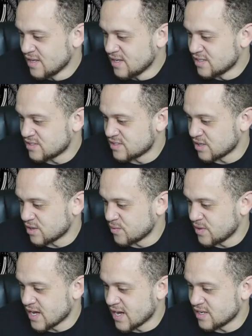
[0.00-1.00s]
So
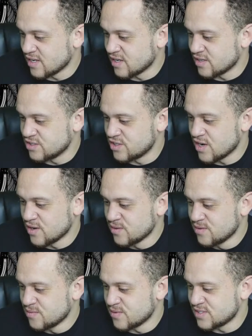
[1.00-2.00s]
we got
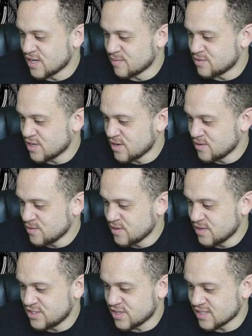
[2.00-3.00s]
Joe. What's up,
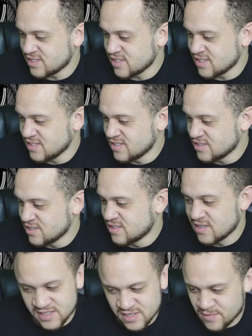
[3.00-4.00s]
Joe? Justin.
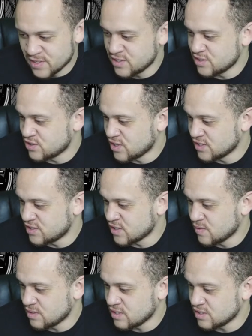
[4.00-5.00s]
As I mentioned, Sean's here
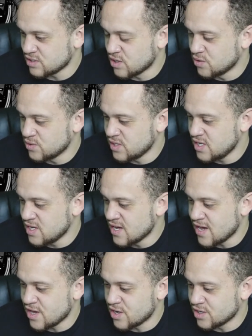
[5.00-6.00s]
with us. Only
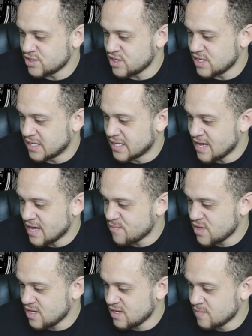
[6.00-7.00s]
Energy
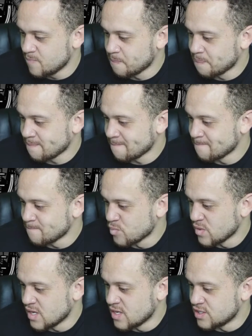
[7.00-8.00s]
Gaming.
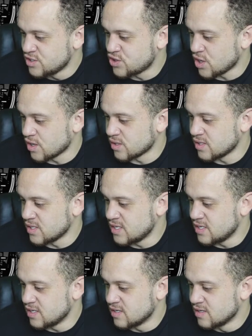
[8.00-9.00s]

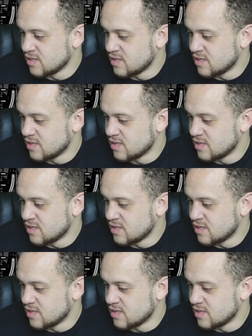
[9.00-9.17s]
Charlie.